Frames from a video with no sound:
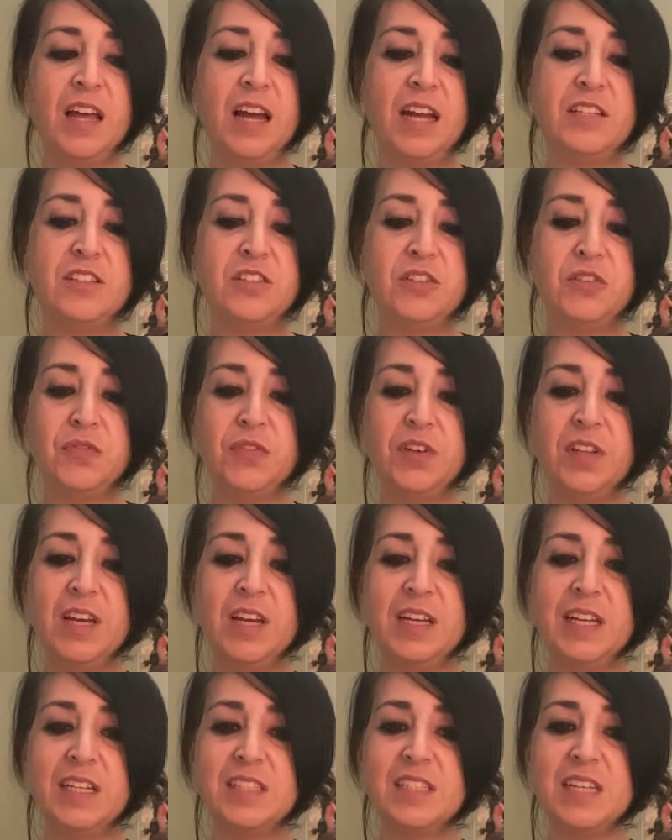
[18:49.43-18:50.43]
I do feel
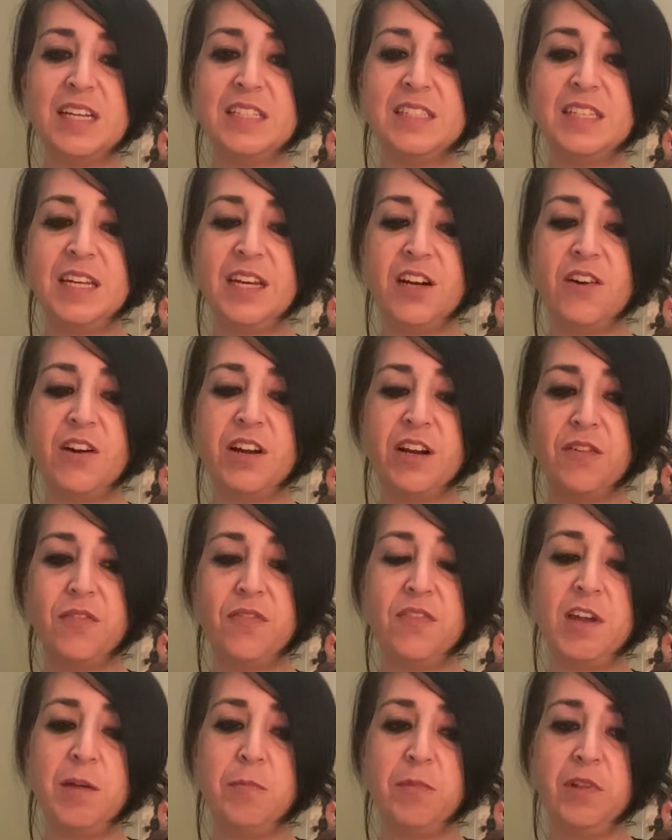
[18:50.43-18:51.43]
like it's like tearing a
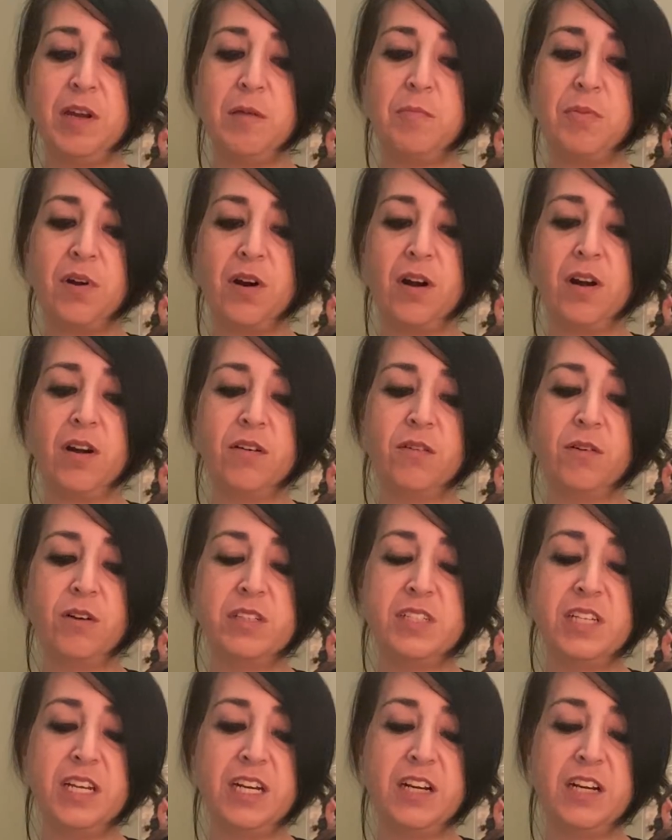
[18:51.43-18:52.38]
family apart or